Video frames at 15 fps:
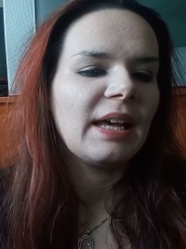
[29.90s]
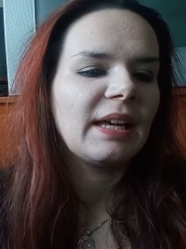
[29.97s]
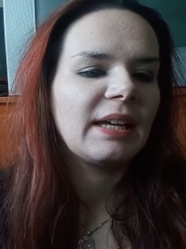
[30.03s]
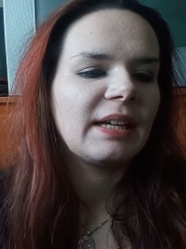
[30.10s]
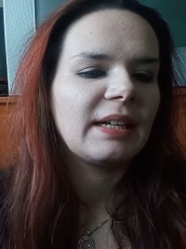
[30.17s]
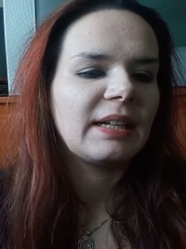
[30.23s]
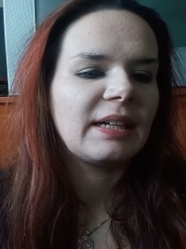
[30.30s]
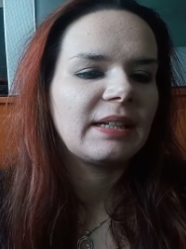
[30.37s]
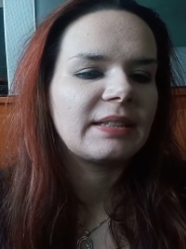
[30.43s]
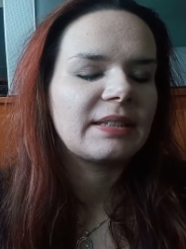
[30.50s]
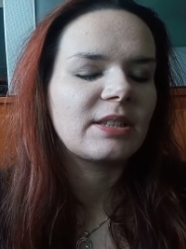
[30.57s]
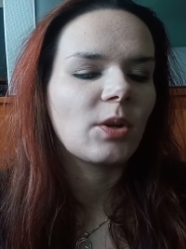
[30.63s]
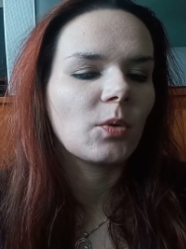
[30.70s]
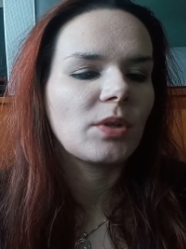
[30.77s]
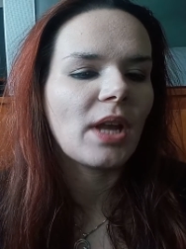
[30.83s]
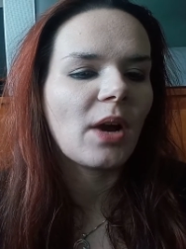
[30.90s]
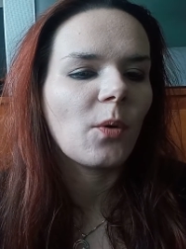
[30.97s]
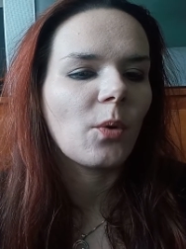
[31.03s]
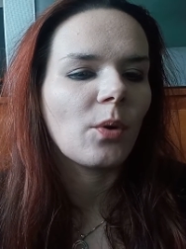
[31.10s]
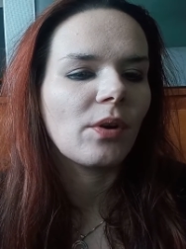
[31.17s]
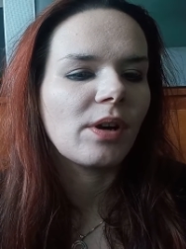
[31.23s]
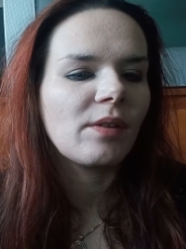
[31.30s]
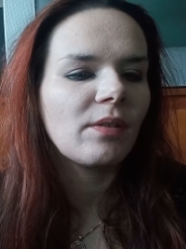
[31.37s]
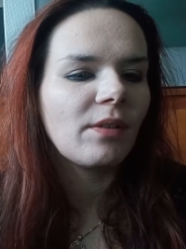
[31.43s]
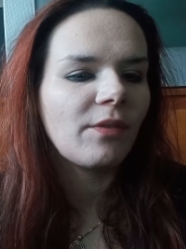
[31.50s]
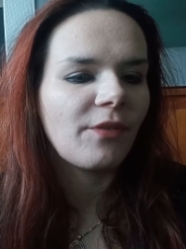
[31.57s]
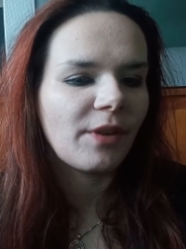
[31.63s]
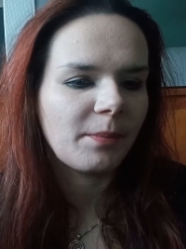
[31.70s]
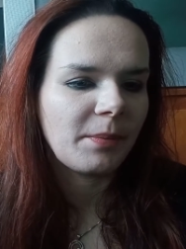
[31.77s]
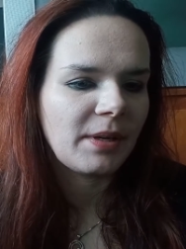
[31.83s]
So now, Rival
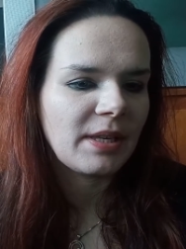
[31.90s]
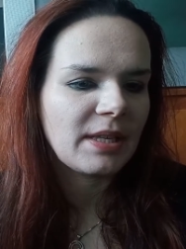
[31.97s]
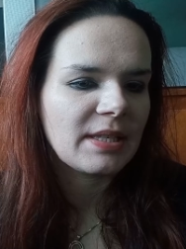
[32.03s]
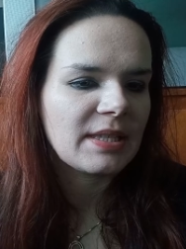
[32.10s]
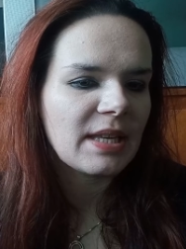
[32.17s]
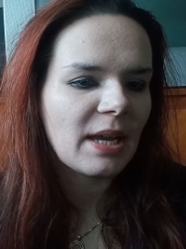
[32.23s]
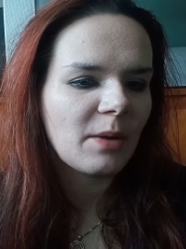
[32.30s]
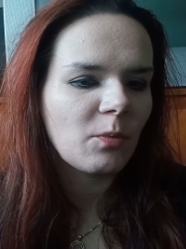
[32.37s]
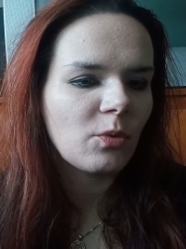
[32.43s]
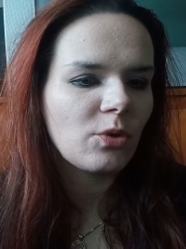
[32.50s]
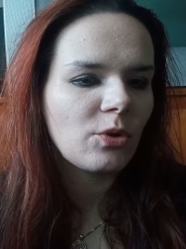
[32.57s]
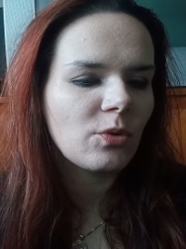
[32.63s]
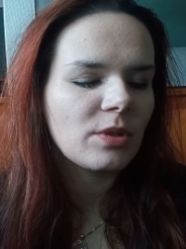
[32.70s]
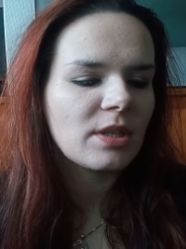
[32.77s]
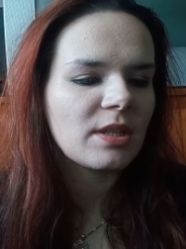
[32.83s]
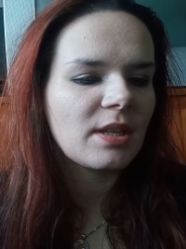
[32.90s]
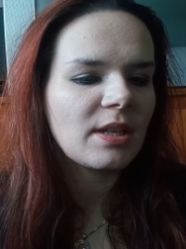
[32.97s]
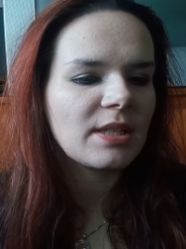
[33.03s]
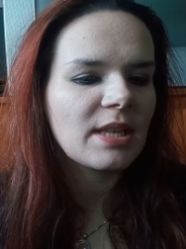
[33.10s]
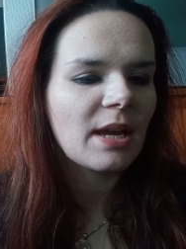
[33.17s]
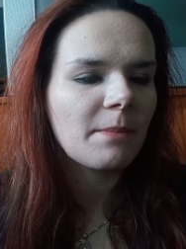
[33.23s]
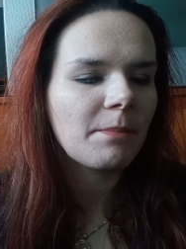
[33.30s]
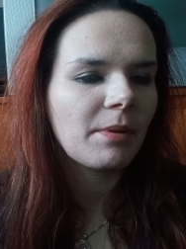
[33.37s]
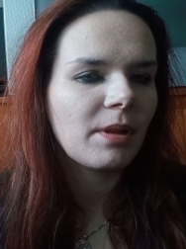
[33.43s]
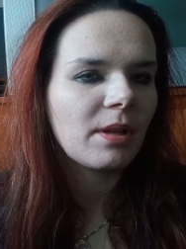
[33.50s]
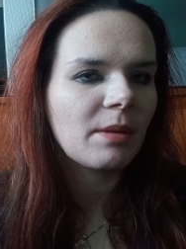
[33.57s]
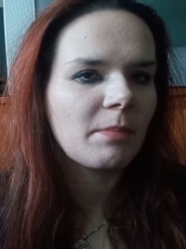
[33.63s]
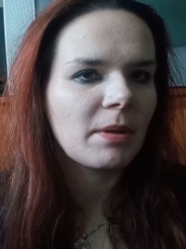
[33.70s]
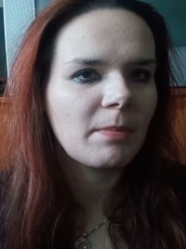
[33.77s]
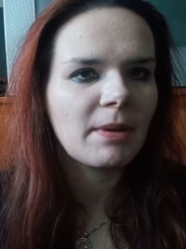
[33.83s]
Families. I would use as an
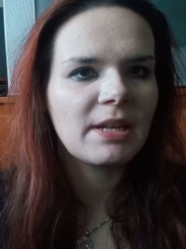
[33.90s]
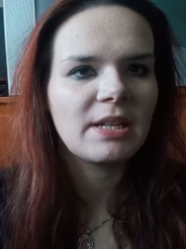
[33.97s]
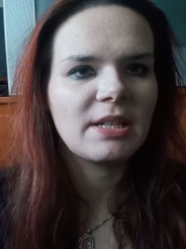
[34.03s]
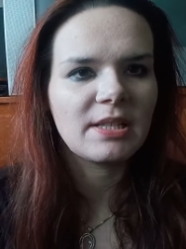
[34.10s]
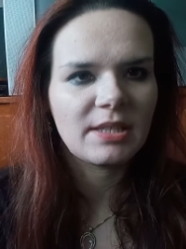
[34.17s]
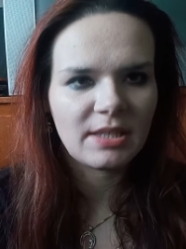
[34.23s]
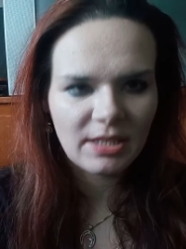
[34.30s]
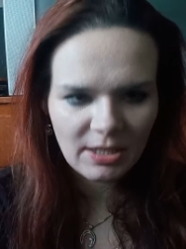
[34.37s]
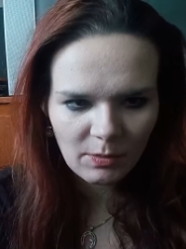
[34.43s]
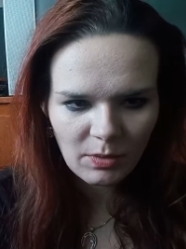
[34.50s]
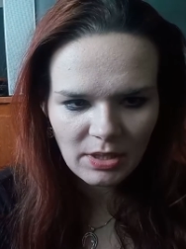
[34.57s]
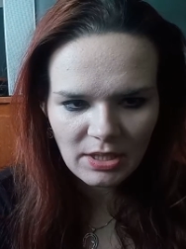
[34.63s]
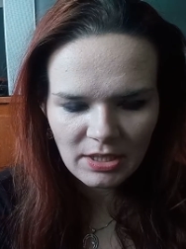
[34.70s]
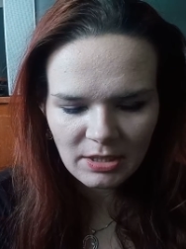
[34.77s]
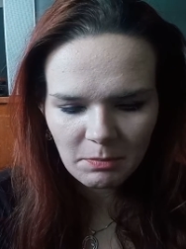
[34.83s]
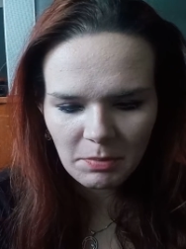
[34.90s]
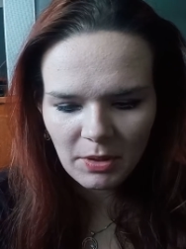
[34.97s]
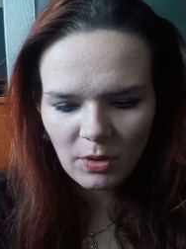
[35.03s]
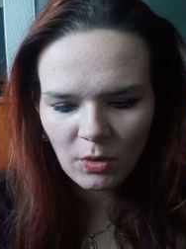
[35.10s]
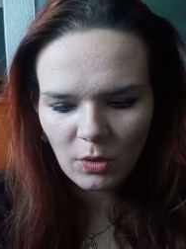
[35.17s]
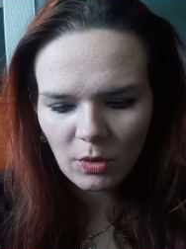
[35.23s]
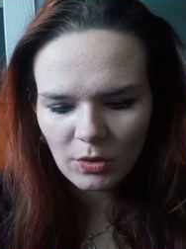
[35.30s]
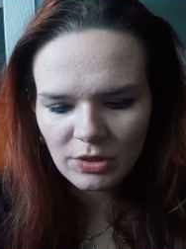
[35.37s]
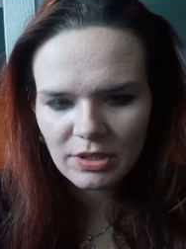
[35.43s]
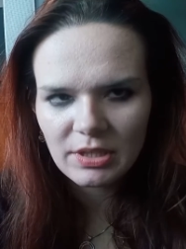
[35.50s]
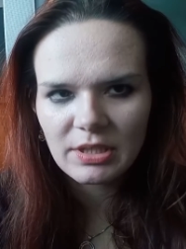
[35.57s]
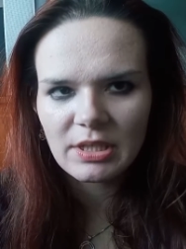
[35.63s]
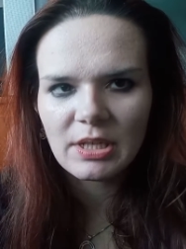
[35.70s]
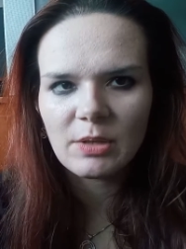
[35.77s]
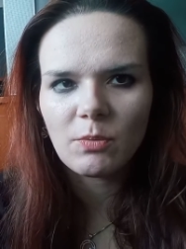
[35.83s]
example Bad Buddy the series,
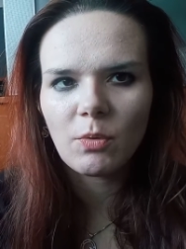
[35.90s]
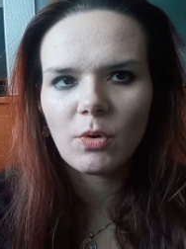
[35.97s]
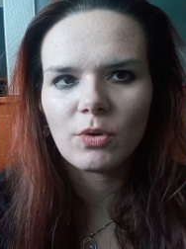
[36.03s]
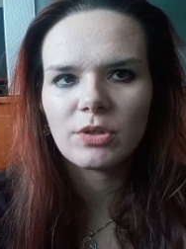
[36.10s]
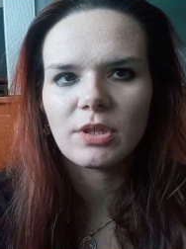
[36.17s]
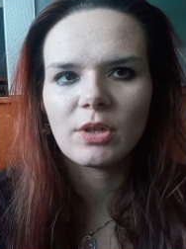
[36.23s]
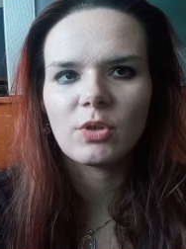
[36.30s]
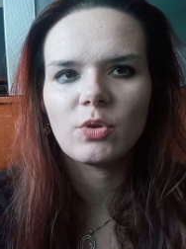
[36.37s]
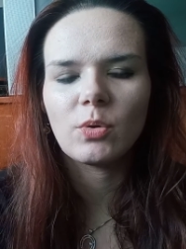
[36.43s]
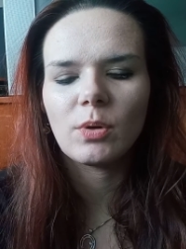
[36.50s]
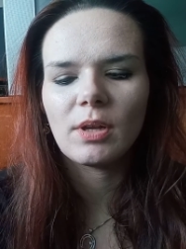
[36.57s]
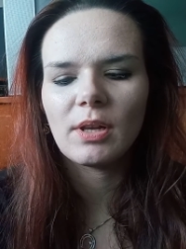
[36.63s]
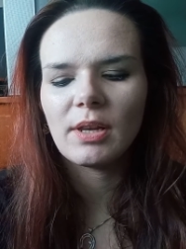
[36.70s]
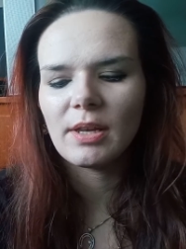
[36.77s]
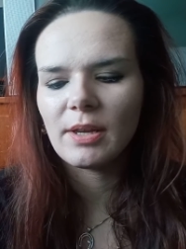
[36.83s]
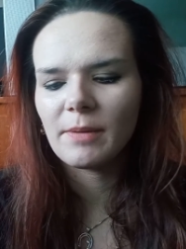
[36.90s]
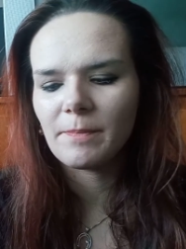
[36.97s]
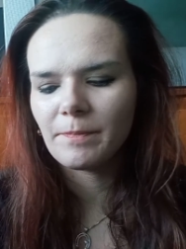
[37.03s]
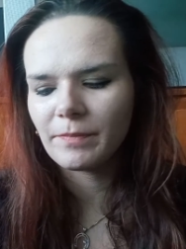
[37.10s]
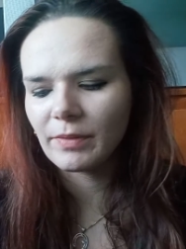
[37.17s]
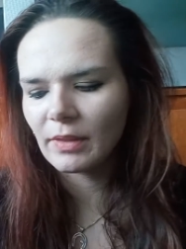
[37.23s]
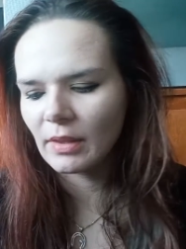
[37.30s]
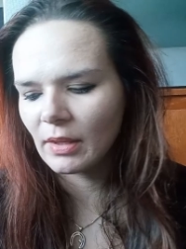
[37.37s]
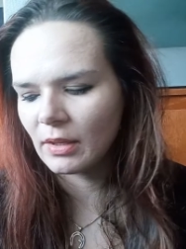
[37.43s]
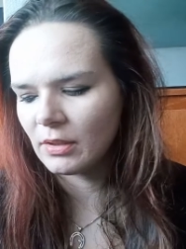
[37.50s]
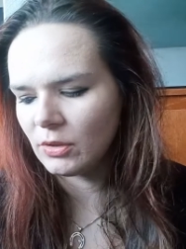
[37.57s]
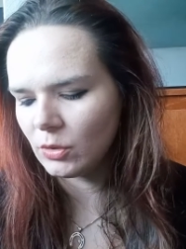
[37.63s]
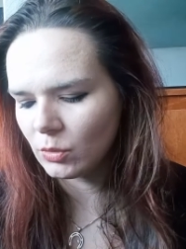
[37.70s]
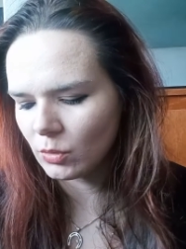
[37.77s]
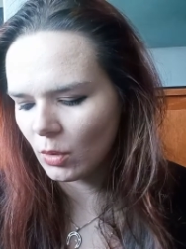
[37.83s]
because it was actually,
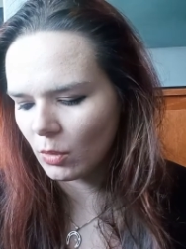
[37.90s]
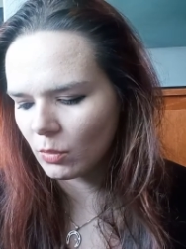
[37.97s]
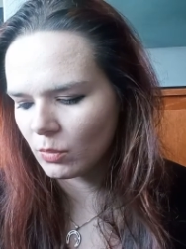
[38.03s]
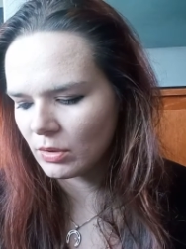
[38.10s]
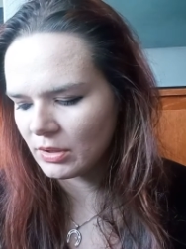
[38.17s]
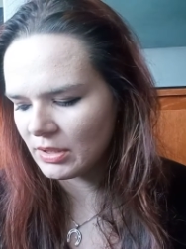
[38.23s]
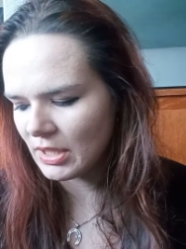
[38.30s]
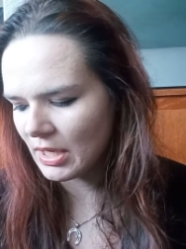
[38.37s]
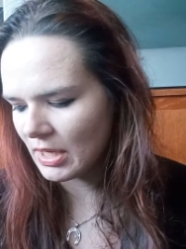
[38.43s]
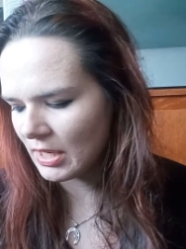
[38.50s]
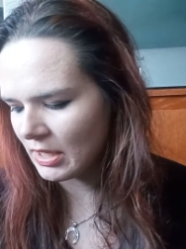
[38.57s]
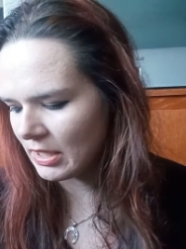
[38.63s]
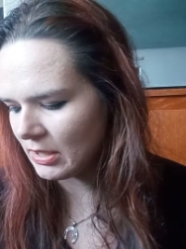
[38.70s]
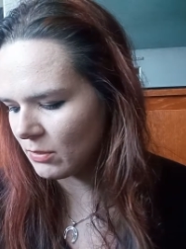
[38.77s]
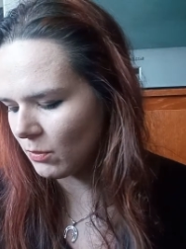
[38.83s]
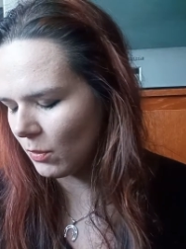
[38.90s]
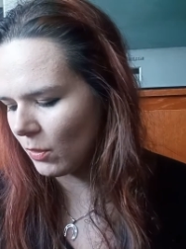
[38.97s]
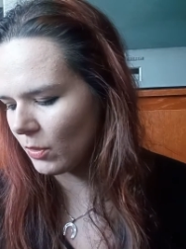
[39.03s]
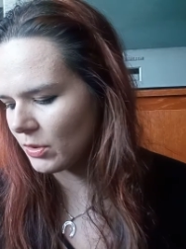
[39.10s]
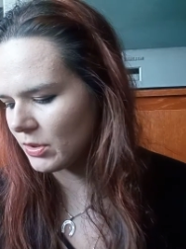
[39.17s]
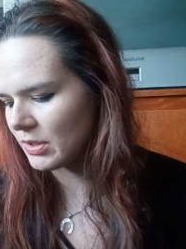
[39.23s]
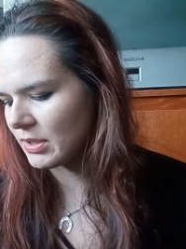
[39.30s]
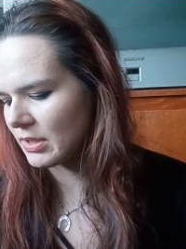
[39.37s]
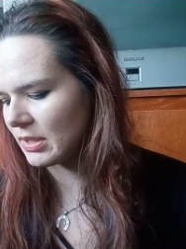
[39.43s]
you know, there it was